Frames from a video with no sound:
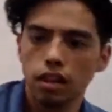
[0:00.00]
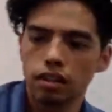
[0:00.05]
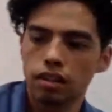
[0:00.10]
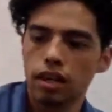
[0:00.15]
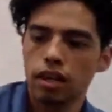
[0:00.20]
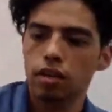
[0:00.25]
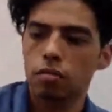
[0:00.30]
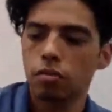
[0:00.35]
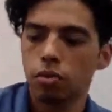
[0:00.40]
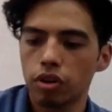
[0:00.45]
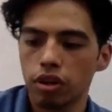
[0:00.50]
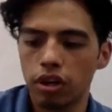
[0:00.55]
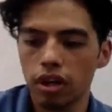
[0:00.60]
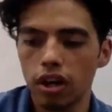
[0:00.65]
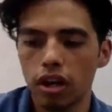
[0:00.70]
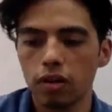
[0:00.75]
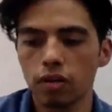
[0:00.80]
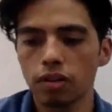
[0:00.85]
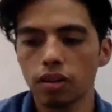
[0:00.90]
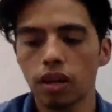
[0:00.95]
Like Derek
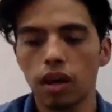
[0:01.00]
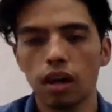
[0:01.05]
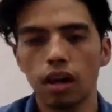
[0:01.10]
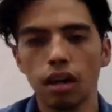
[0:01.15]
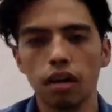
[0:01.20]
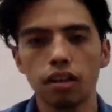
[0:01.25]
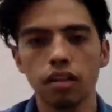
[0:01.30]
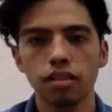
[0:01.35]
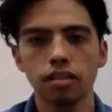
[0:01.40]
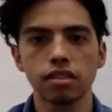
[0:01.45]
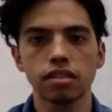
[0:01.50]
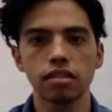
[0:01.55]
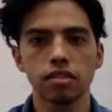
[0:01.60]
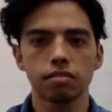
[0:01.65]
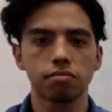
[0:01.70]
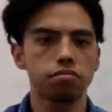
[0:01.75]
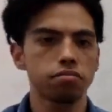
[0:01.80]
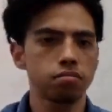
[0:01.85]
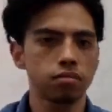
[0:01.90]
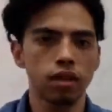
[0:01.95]
pointed out, this
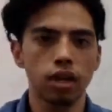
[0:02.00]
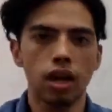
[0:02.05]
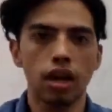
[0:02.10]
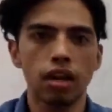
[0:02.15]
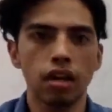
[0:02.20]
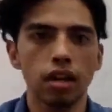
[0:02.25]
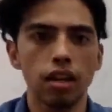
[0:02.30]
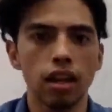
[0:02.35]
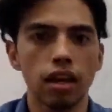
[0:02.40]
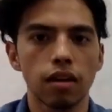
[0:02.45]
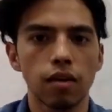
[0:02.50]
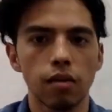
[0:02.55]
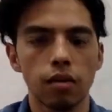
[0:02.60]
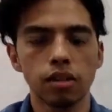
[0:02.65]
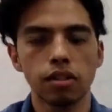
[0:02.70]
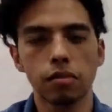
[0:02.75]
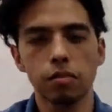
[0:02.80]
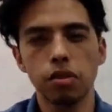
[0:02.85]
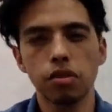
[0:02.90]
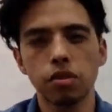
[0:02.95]
is kind of like,
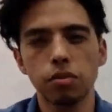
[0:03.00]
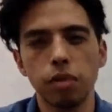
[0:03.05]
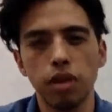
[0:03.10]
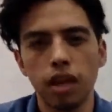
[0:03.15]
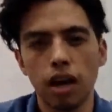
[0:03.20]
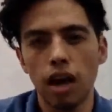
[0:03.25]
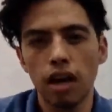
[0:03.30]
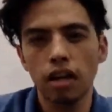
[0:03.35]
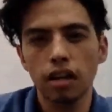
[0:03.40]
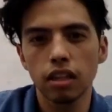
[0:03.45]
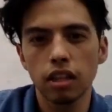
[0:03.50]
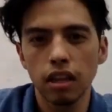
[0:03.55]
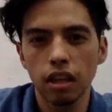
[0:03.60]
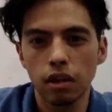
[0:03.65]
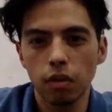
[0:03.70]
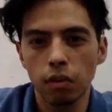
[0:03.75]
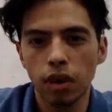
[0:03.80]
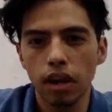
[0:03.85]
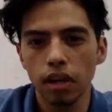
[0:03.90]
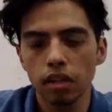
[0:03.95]
it's supposed to be kind of
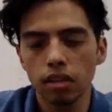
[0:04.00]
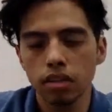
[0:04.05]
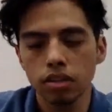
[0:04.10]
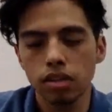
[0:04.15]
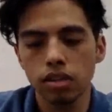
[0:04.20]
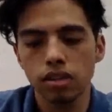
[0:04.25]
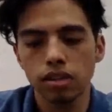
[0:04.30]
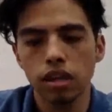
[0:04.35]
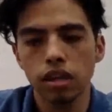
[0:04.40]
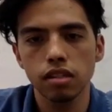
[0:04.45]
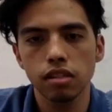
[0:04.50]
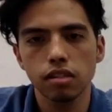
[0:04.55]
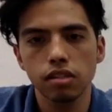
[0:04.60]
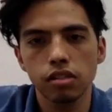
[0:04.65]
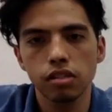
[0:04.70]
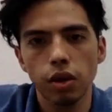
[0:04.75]
like a regular CSS.